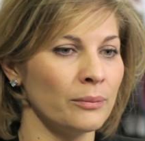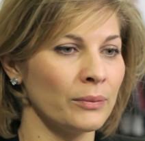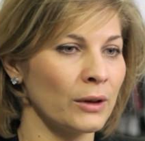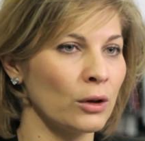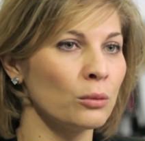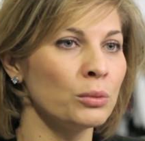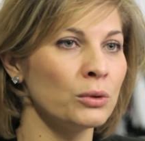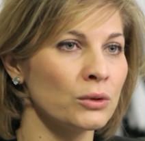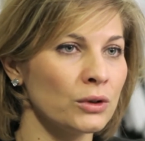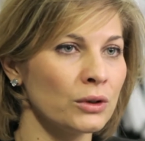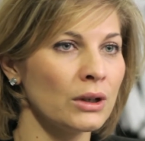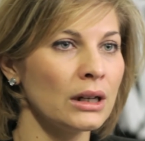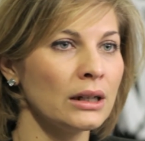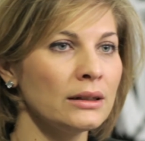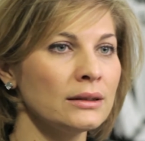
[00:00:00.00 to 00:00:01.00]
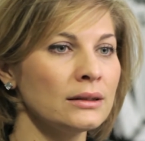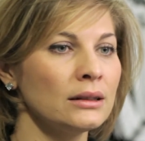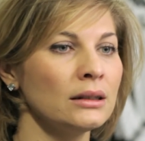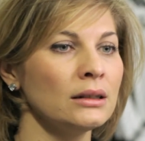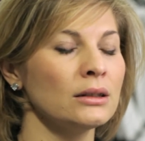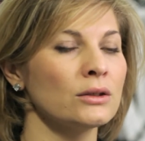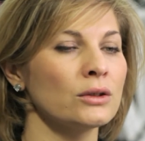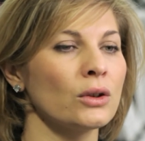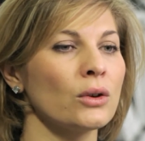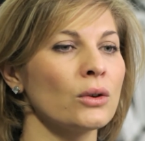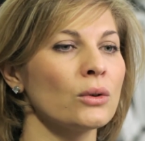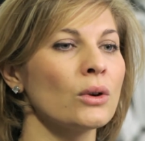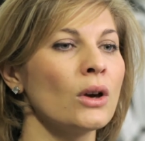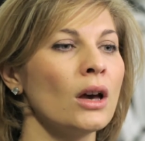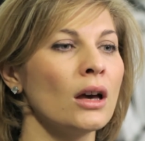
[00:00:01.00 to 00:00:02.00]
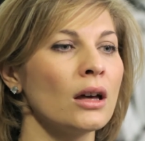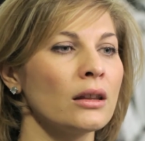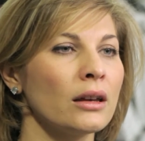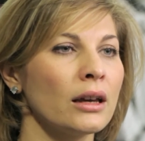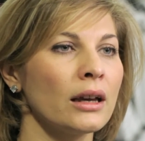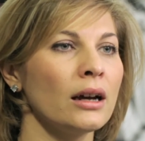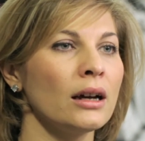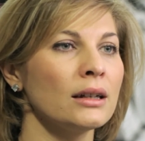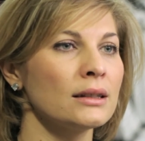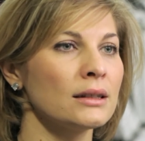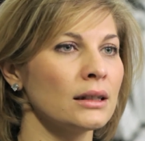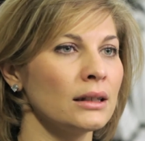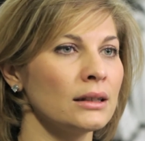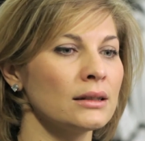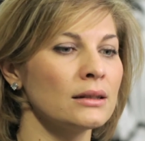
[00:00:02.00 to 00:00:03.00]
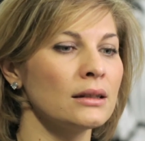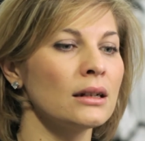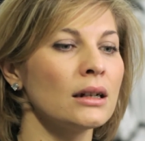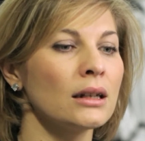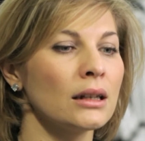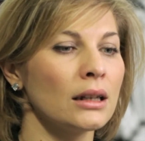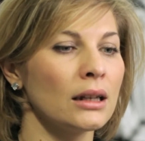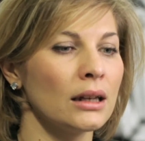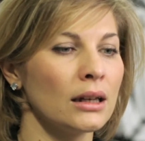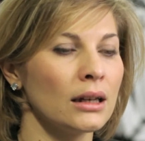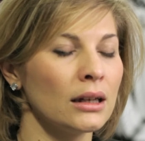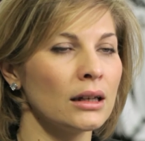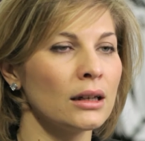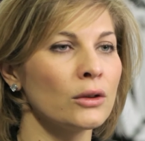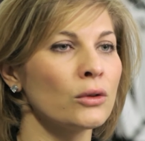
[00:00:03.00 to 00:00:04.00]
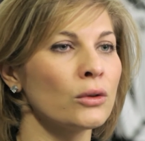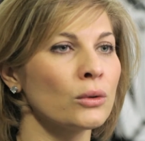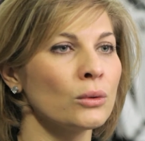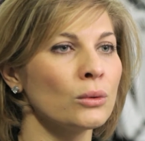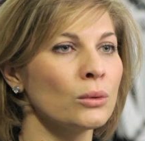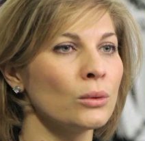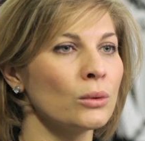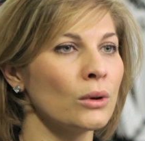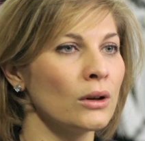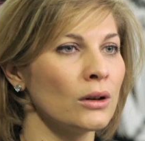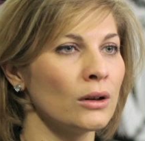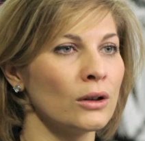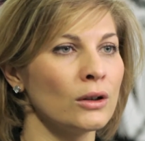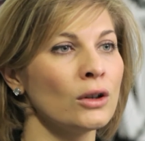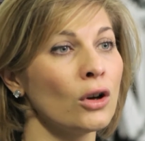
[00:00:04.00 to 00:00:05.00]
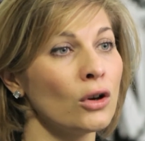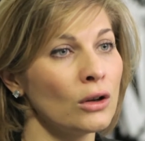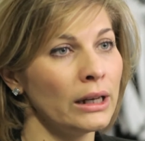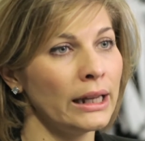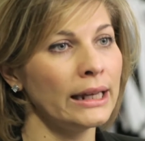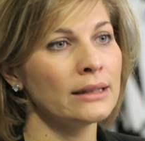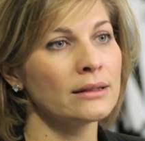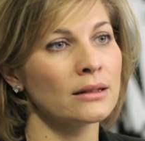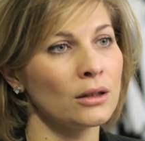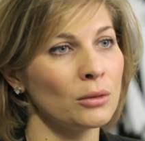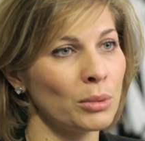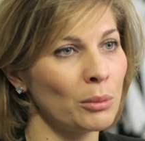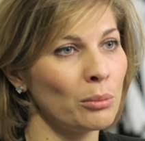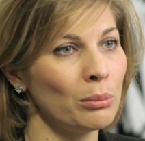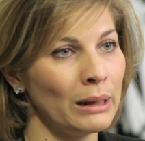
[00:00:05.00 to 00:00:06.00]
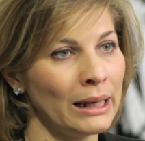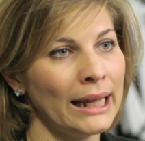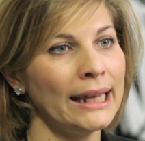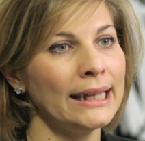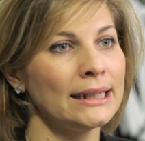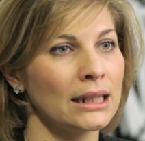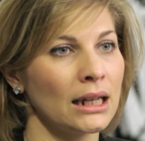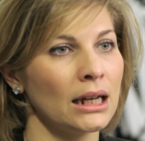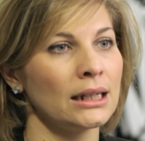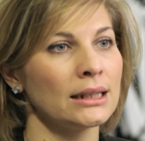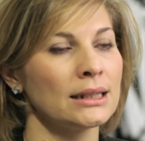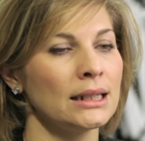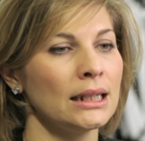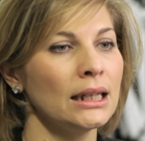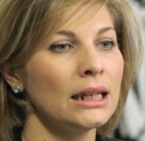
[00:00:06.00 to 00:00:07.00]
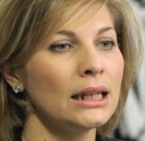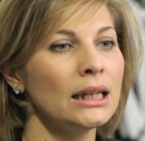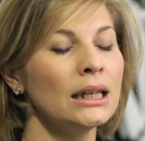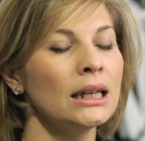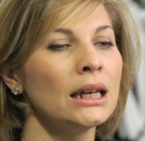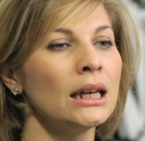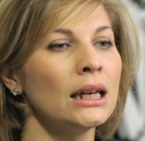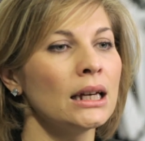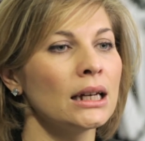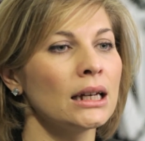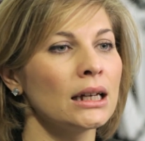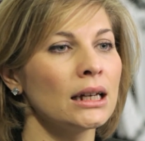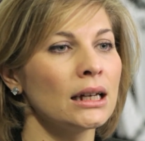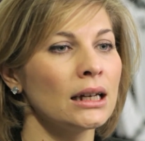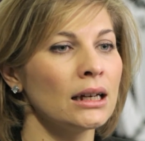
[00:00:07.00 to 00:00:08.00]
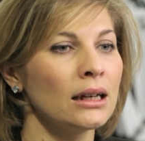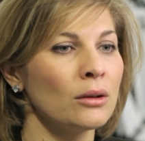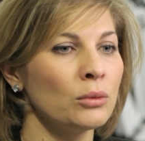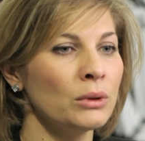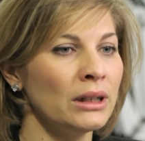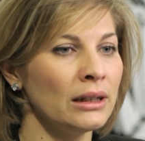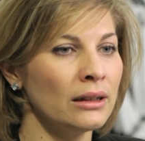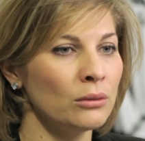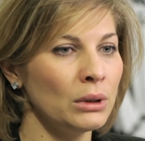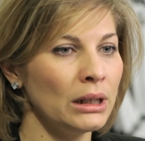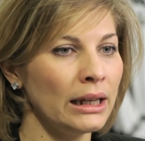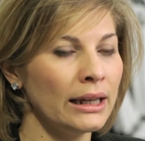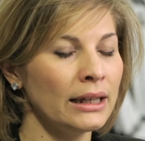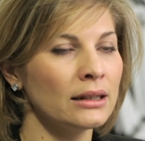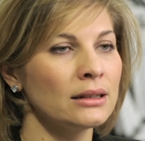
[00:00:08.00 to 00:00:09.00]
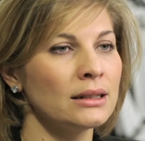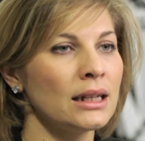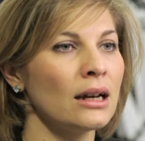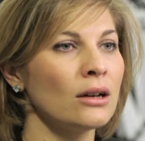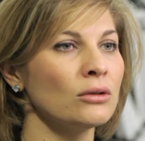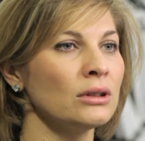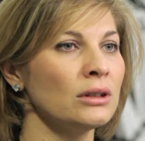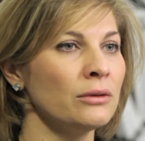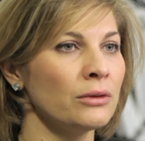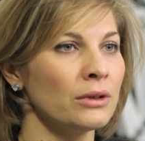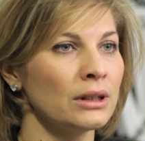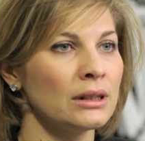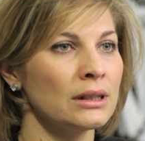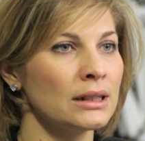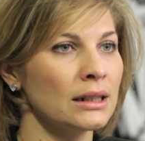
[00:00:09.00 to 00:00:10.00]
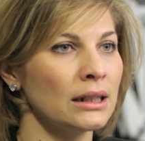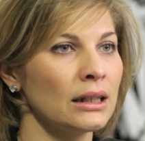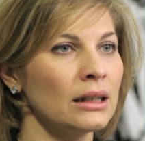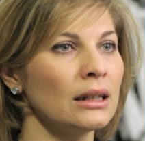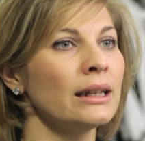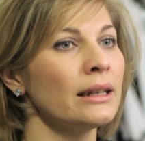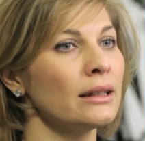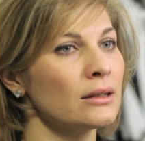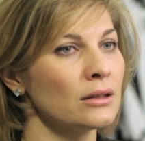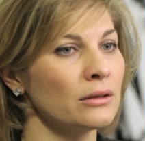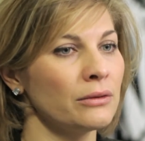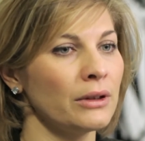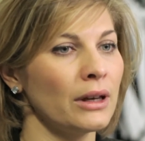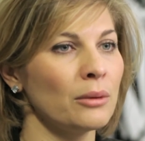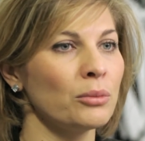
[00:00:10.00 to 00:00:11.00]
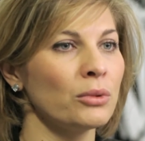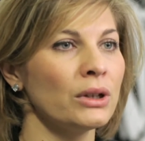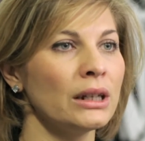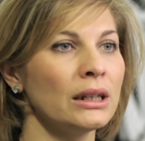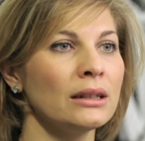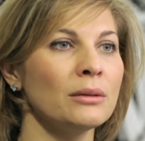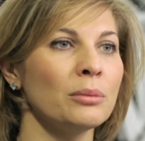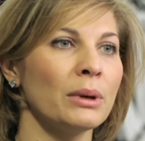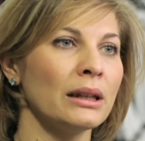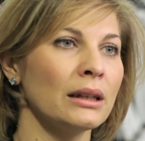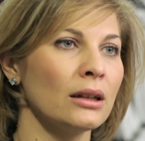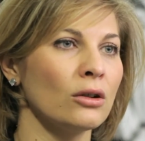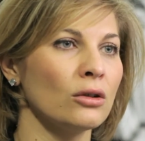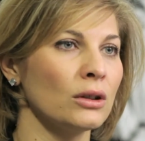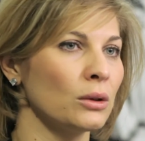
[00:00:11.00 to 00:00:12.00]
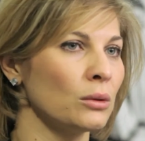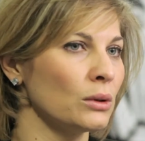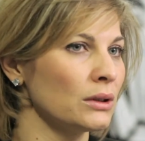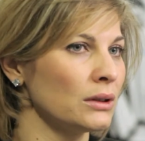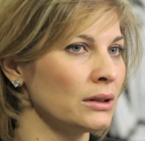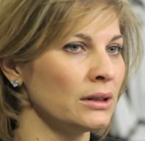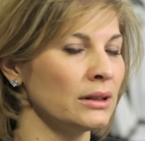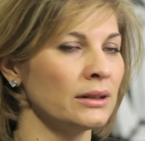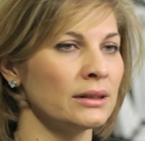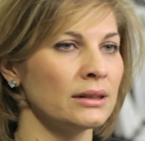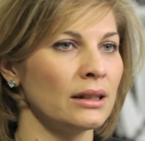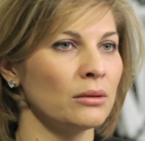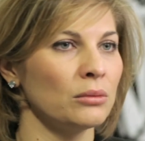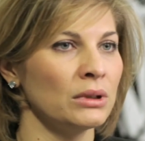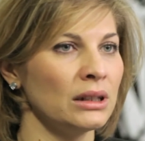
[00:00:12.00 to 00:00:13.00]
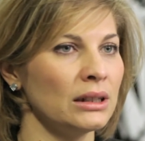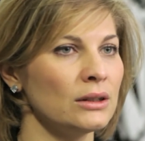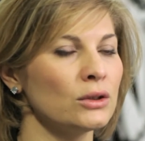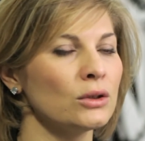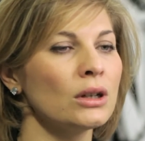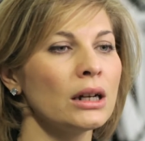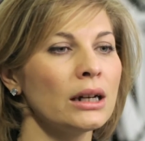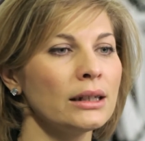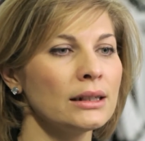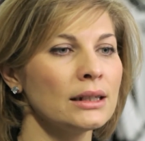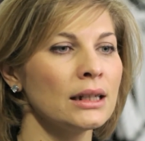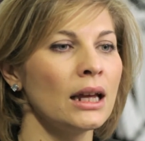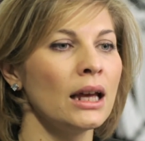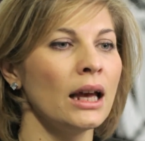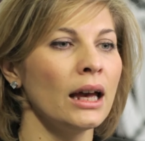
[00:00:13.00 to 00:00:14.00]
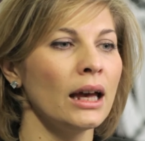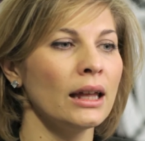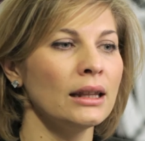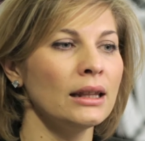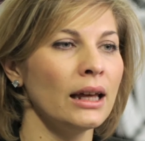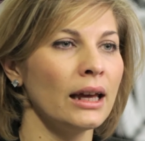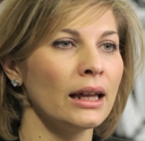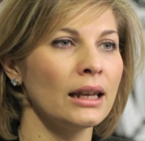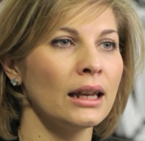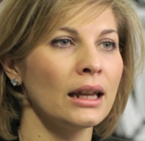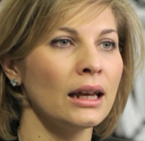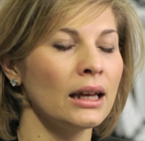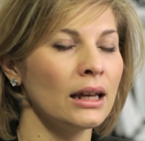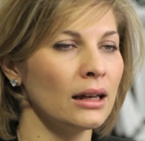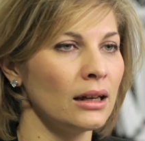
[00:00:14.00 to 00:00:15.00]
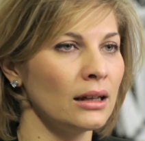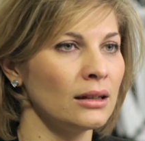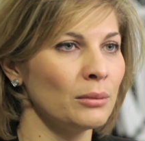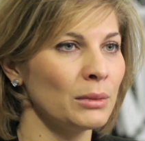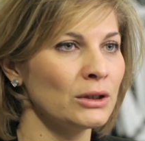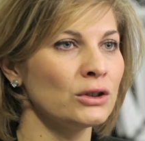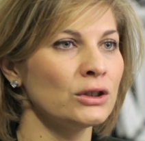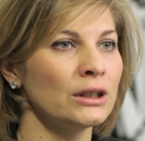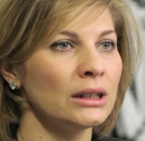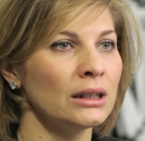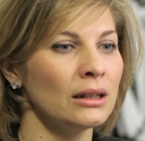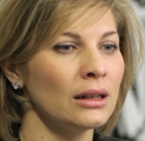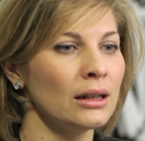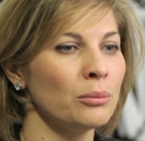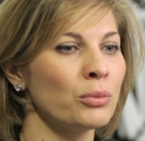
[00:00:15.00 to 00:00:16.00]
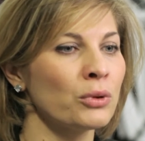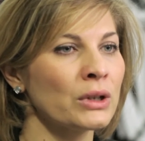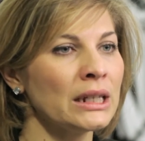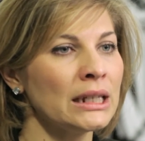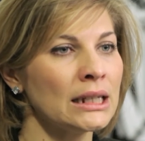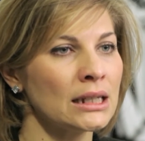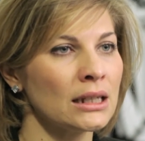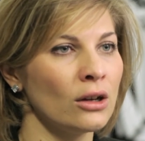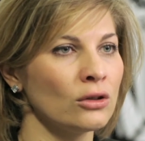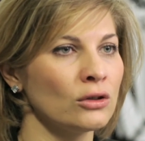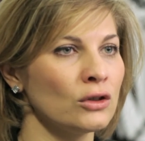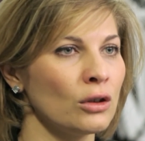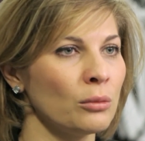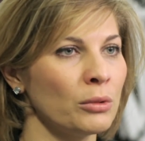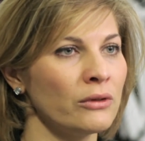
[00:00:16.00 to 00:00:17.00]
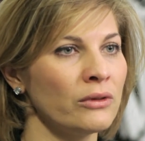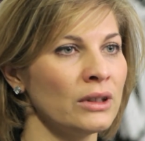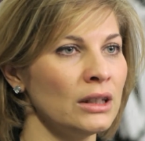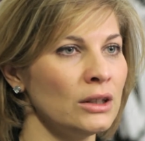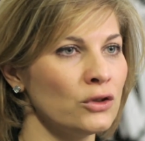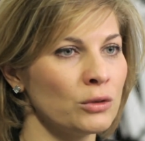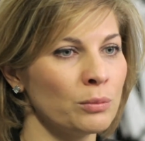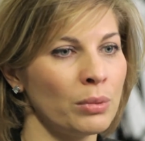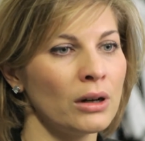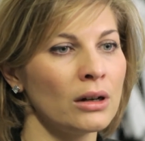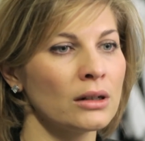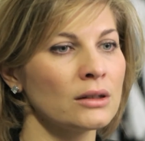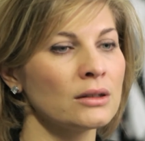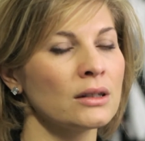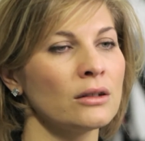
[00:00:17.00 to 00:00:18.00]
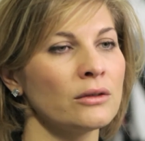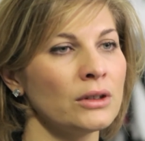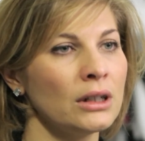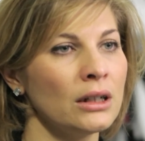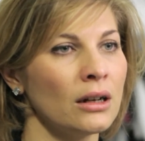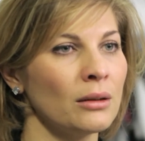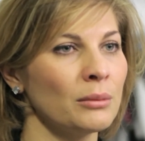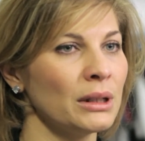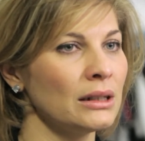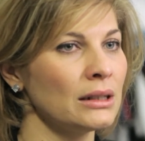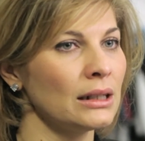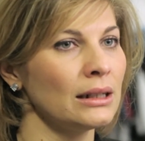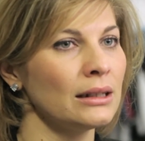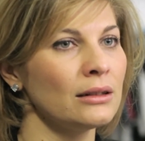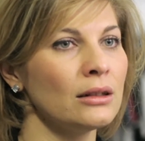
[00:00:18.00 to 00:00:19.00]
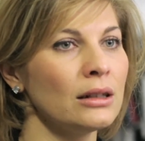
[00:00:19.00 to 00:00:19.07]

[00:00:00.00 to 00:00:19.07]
computerized, so the cut is done through not laser but blade cutting. We layer down different layers of fabric depending on the quantities that we need to cut, and then the machine print on top of each part of the garment a little